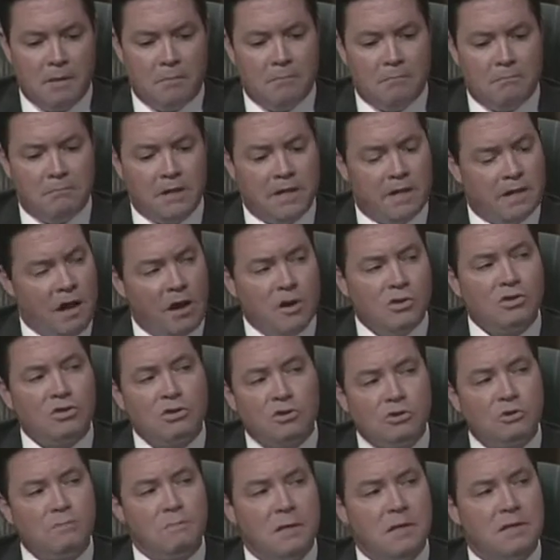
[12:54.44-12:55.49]
But it also
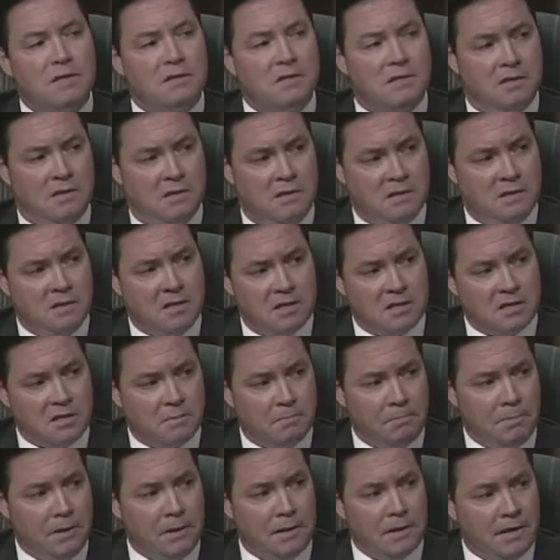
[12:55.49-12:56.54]
speaks to the
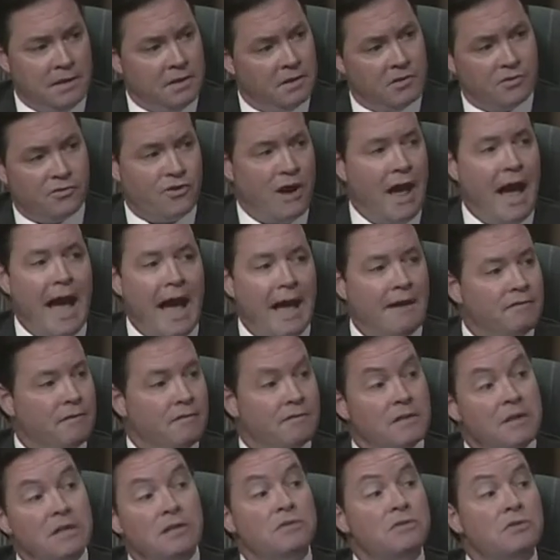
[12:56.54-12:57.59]
discipline and the drive
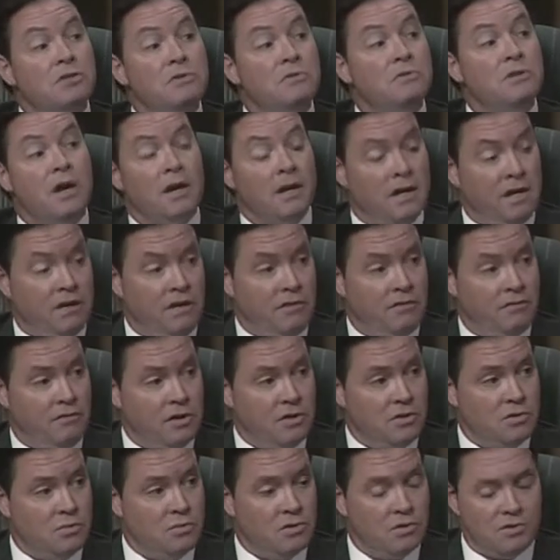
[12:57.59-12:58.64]
of these two young
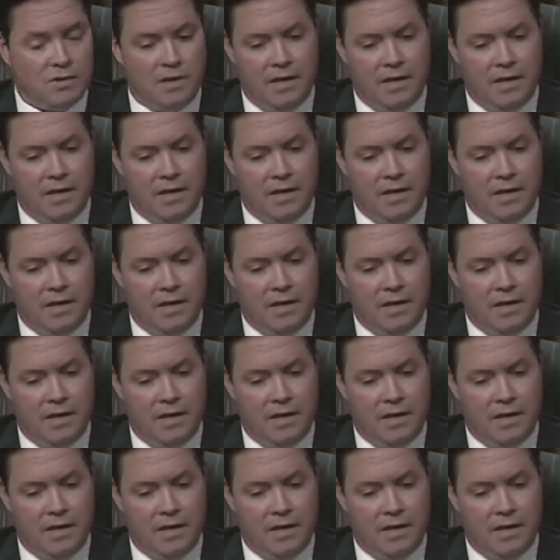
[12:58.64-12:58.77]
individuals.